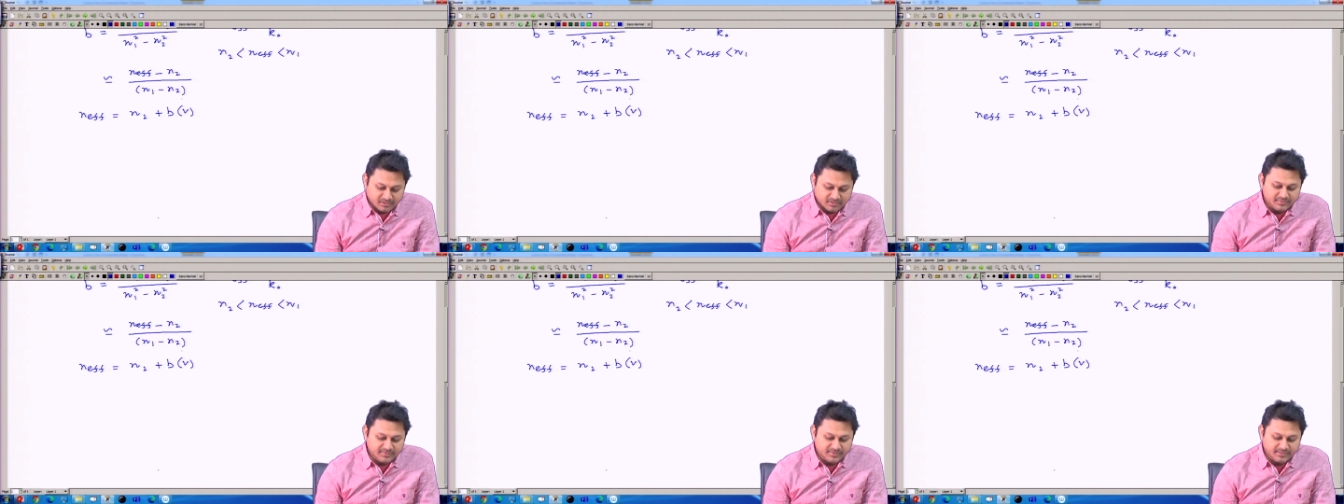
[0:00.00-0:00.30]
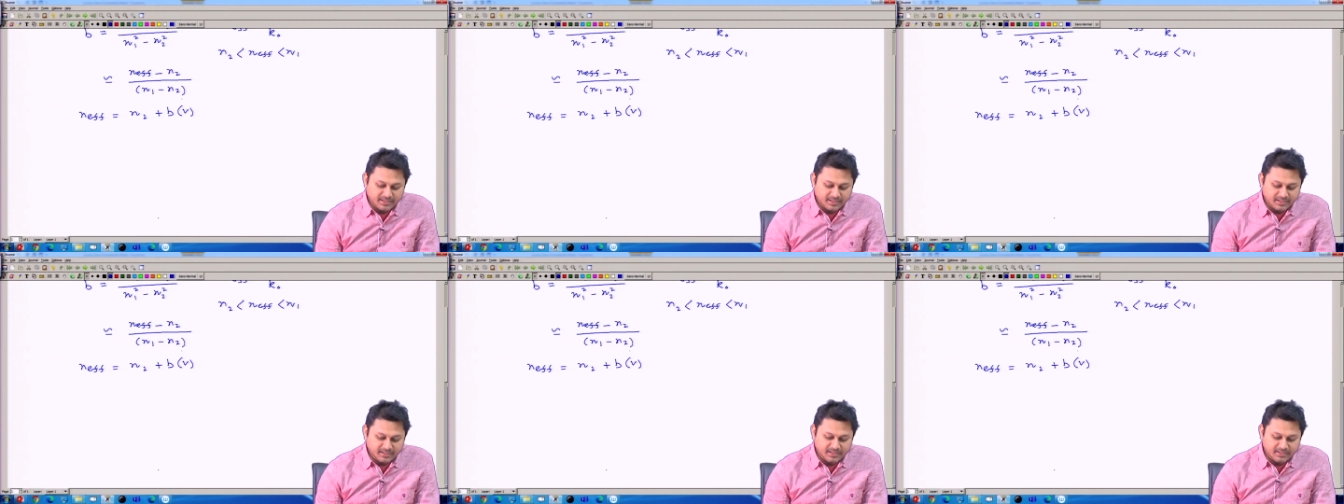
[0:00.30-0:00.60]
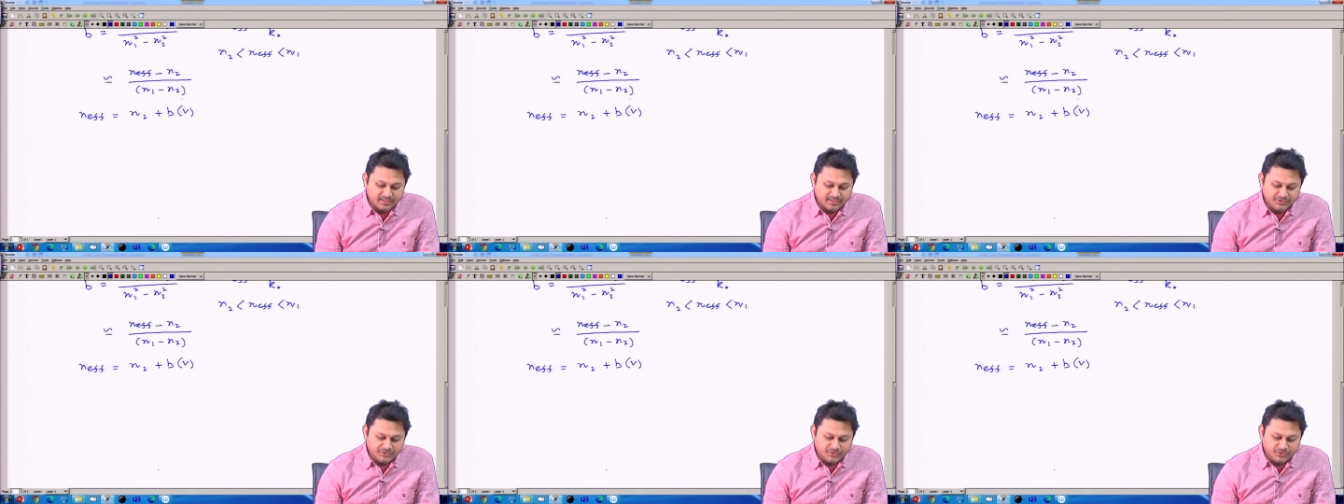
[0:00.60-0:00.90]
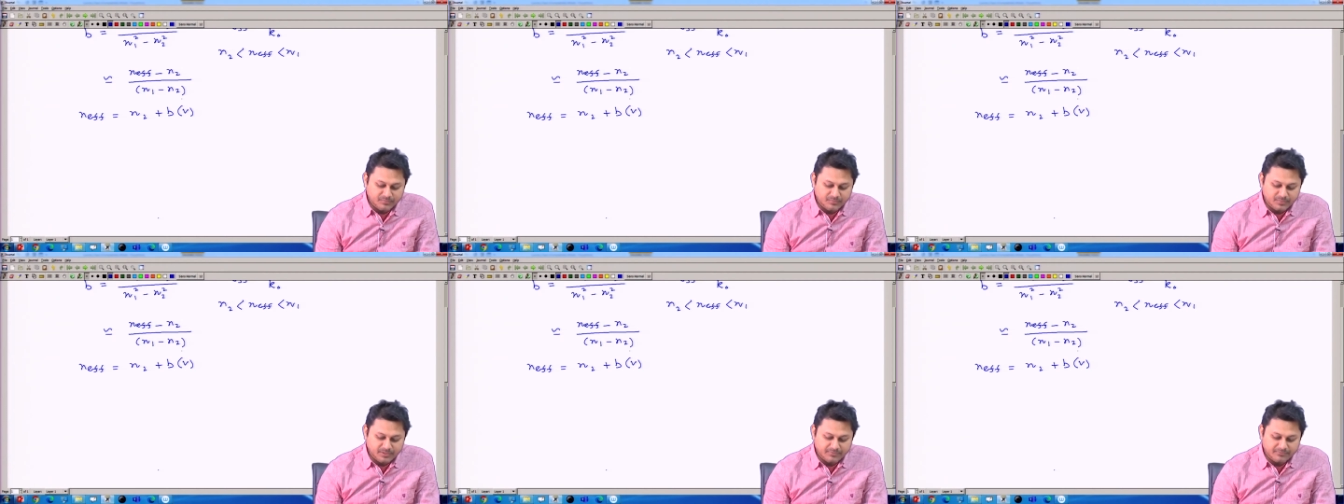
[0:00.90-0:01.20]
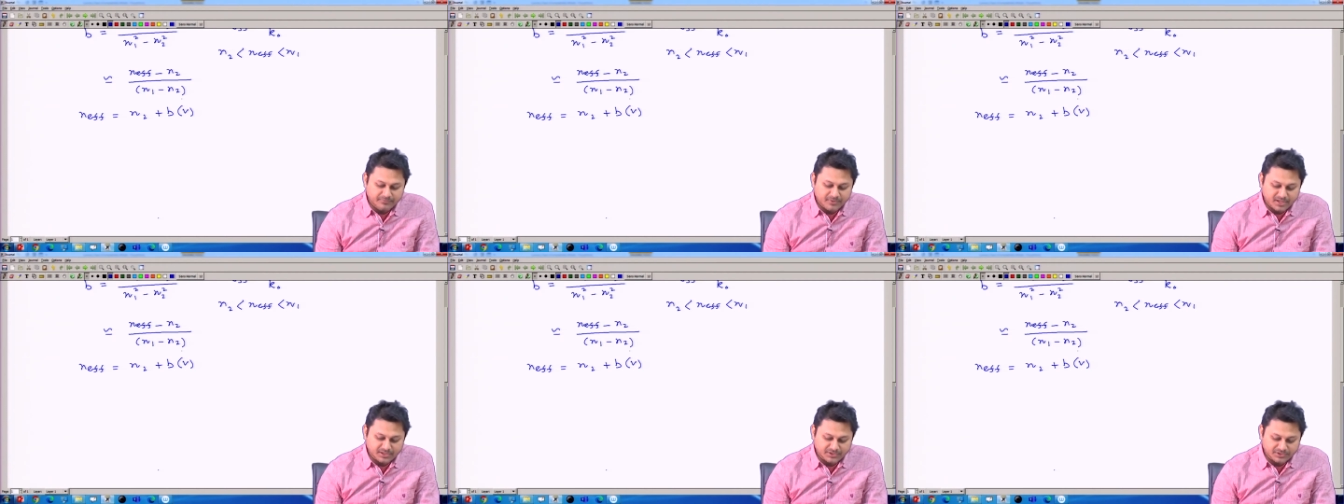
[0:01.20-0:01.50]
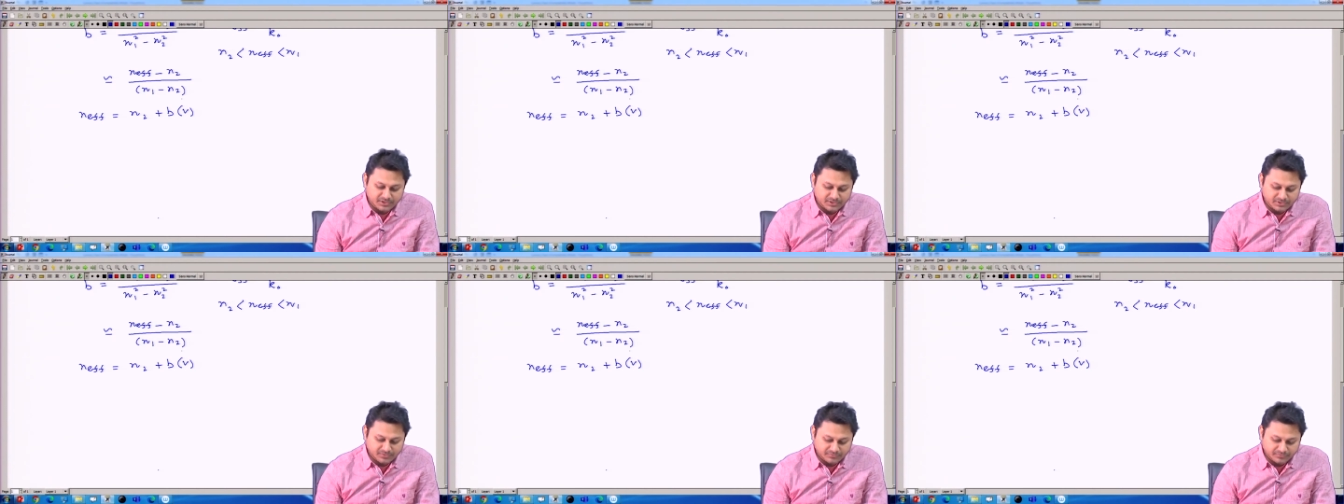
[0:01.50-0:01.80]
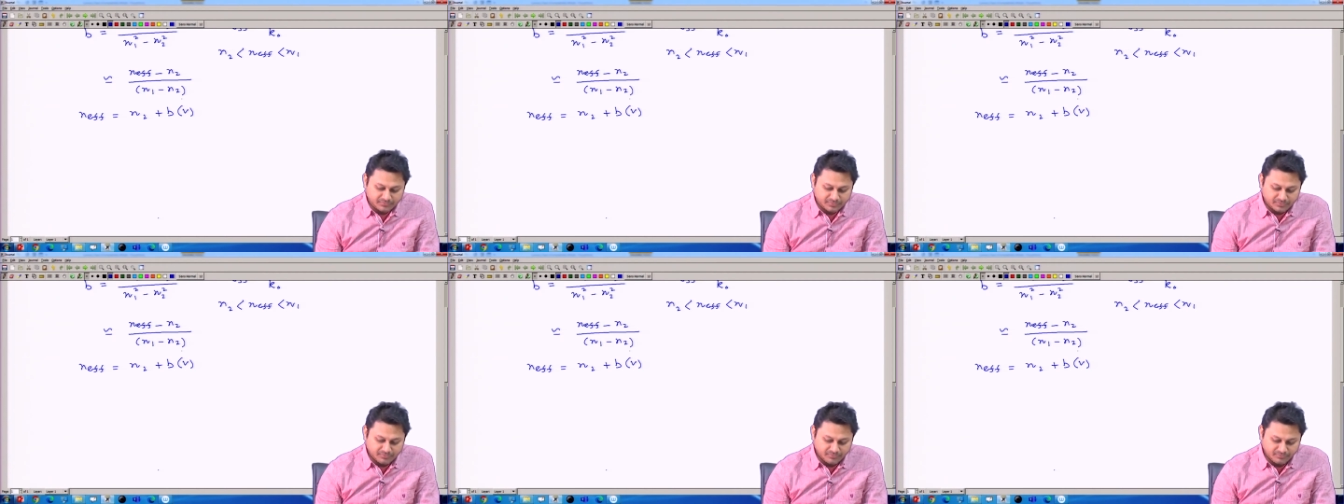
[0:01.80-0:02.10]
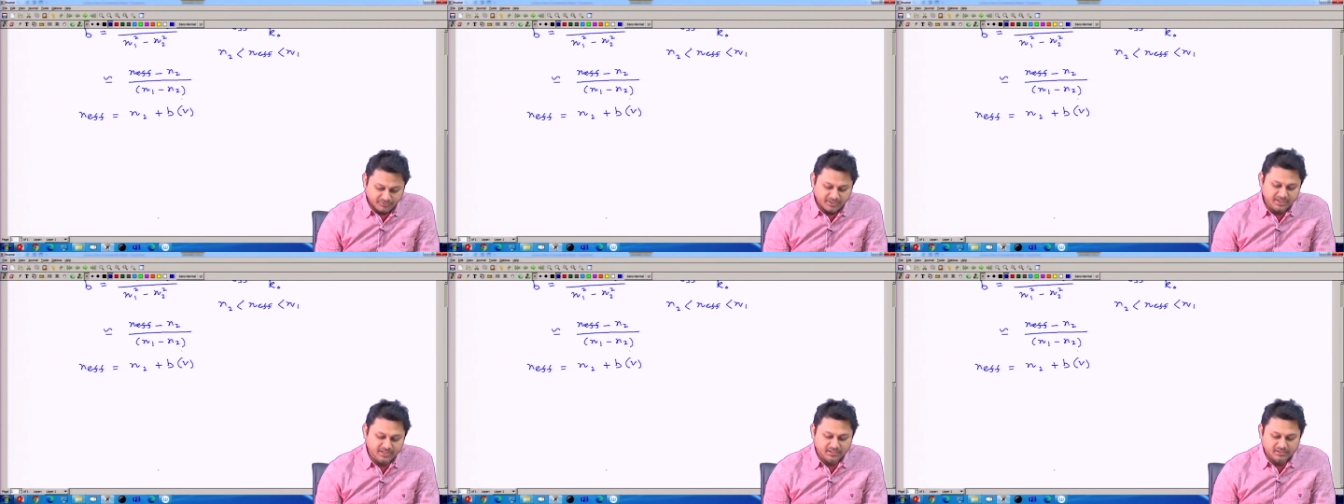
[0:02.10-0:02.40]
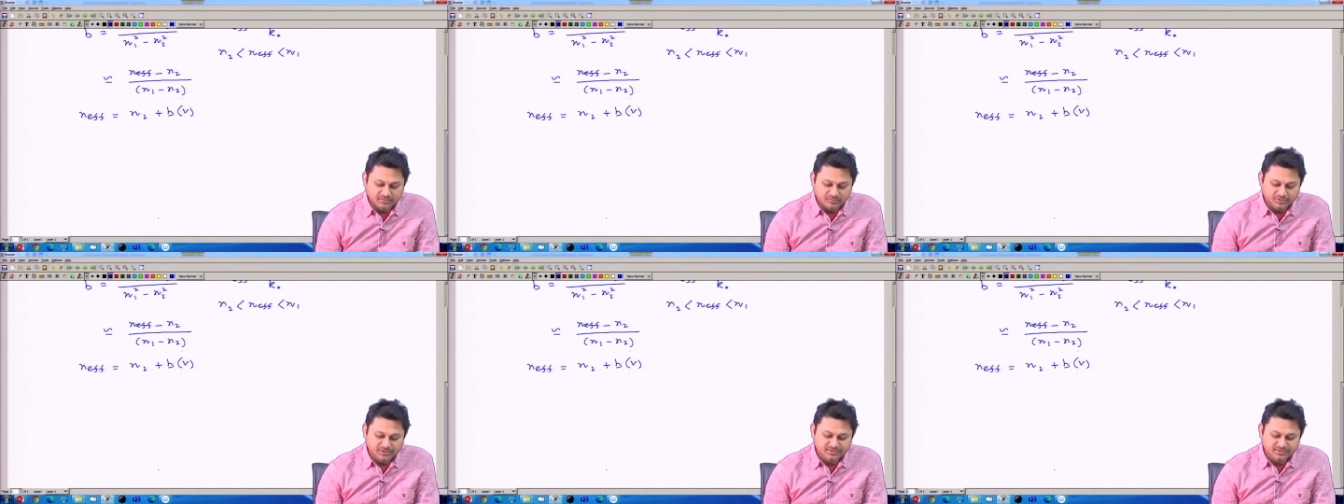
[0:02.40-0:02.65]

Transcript: constant and it should be a function of v.